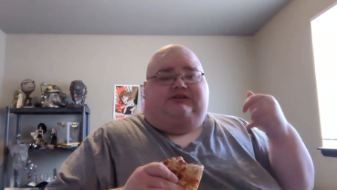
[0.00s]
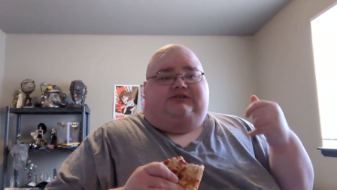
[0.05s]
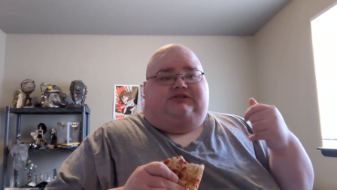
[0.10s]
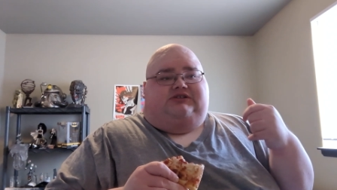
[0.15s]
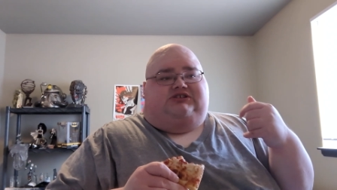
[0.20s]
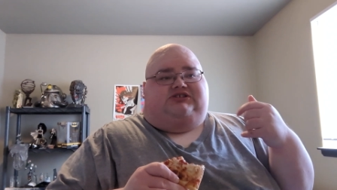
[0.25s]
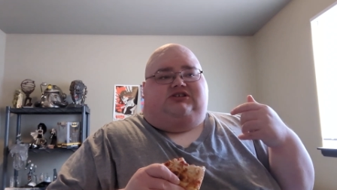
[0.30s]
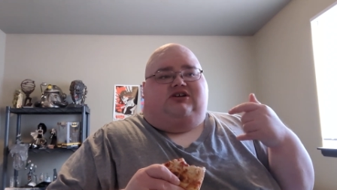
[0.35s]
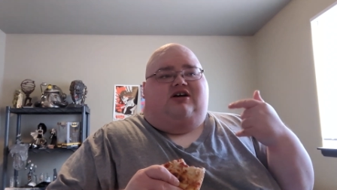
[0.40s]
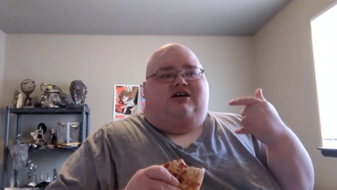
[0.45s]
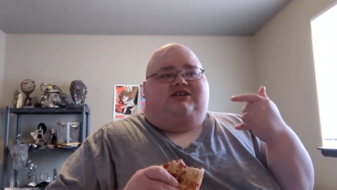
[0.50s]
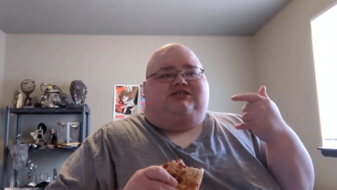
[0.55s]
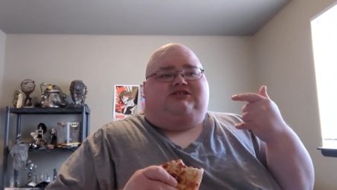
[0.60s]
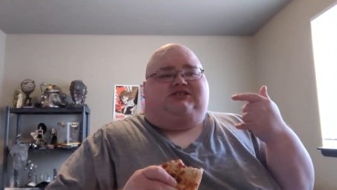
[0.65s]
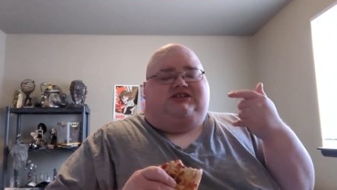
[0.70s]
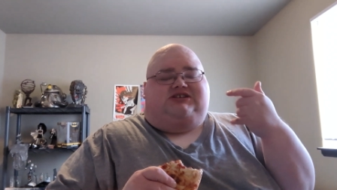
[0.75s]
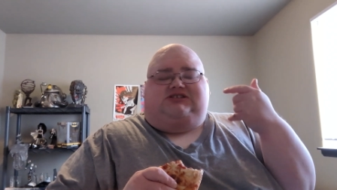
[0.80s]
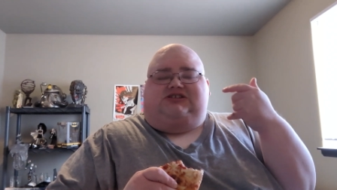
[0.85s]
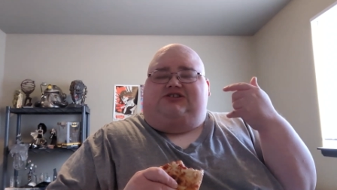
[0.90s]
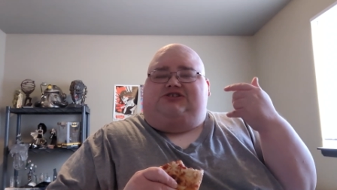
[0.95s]
The sauce
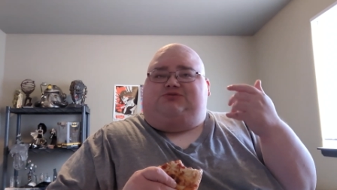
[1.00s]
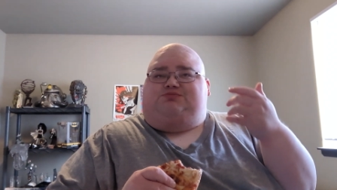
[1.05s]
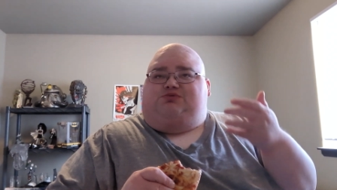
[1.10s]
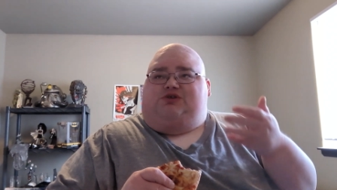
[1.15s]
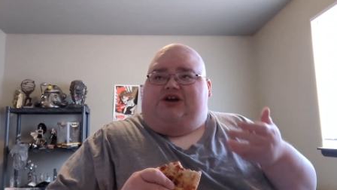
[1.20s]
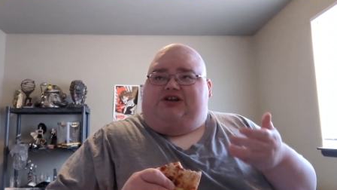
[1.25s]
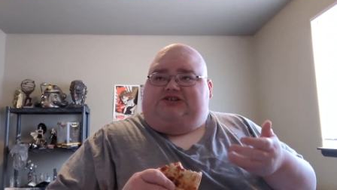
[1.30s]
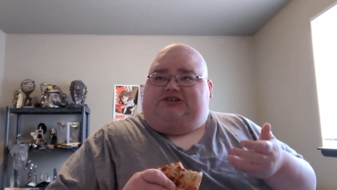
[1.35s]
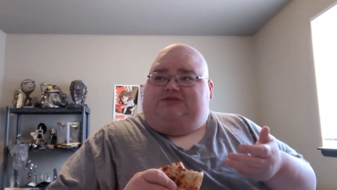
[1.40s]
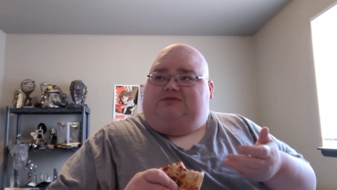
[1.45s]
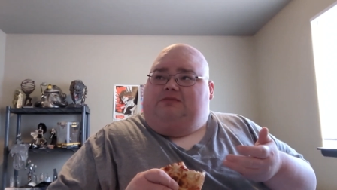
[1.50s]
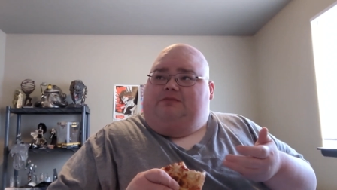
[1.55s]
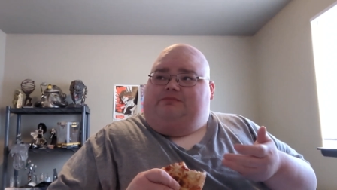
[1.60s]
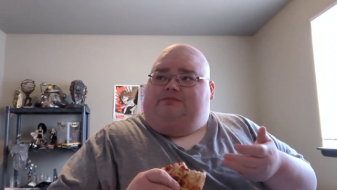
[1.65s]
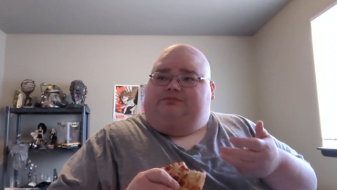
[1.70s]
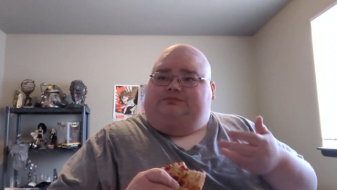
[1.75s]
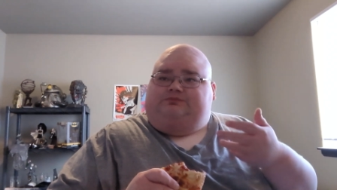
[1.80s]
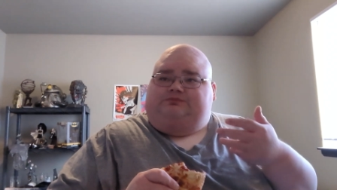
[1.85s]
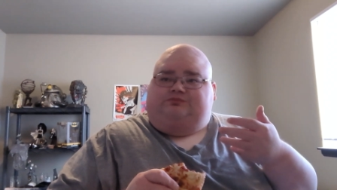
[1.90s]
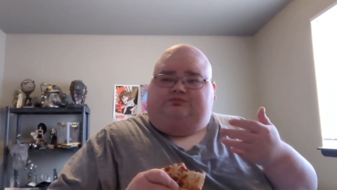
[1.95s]
isn't as present
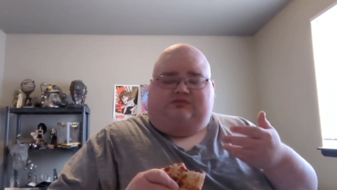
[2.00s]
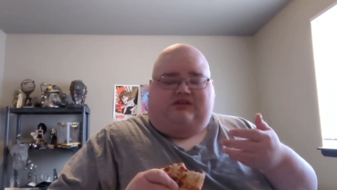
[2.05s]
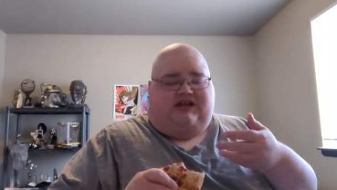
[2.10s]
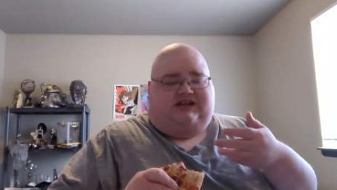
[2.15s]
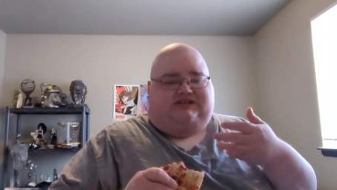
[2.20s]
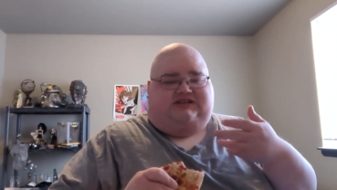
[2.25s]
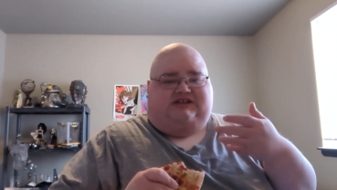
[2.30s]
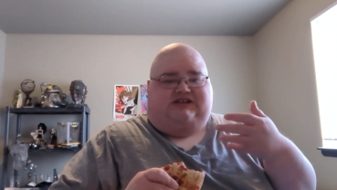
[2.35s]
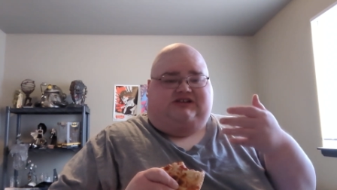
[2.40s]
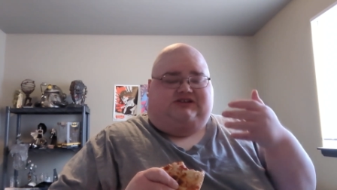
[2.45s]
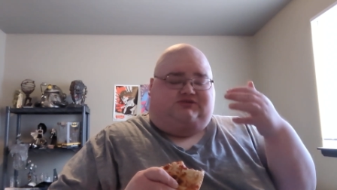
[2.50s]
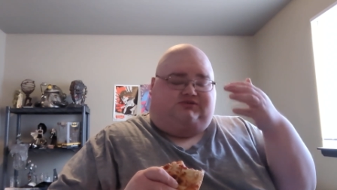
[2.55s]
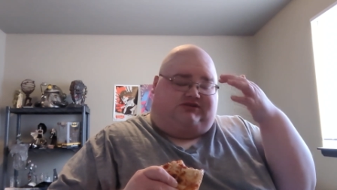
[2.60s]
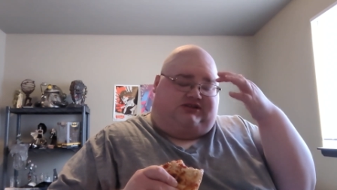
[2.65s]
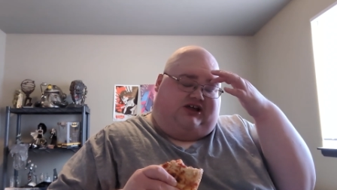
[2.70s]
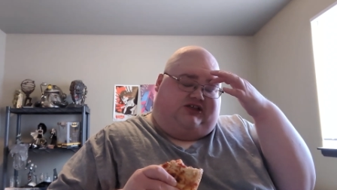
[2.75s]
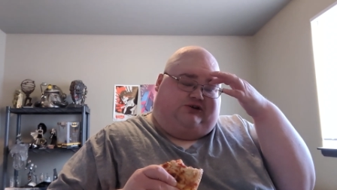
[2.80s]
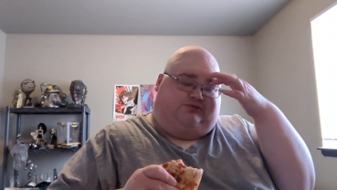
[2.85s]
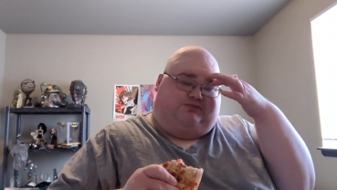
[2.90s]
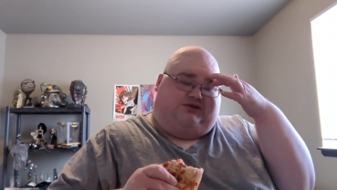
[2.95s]
as it is with
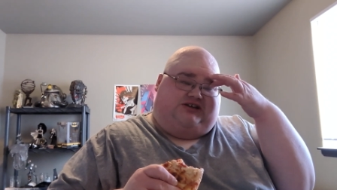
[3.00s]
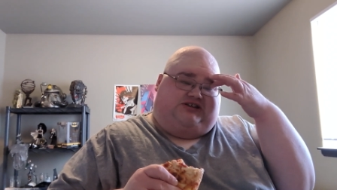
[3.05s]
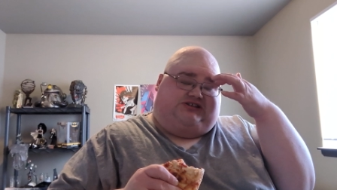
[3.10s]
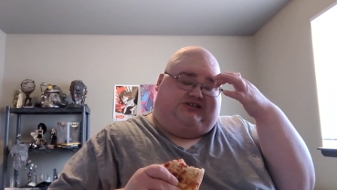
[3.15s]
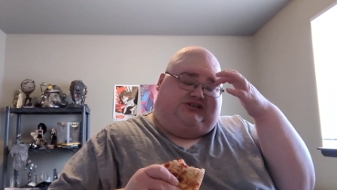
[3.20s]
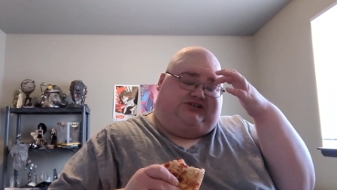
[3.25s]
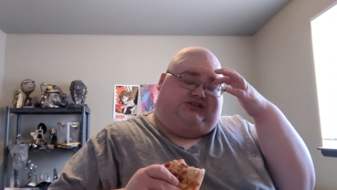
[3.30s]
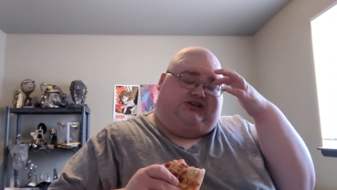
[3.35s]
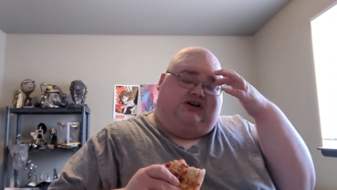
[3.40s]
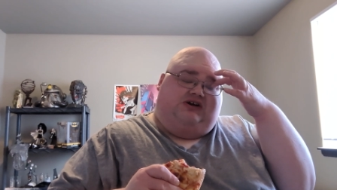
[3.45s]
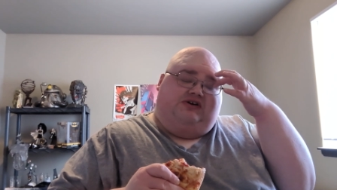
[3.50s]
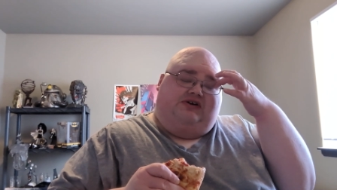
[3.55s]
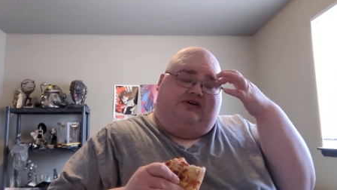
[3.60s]
the other pizzas.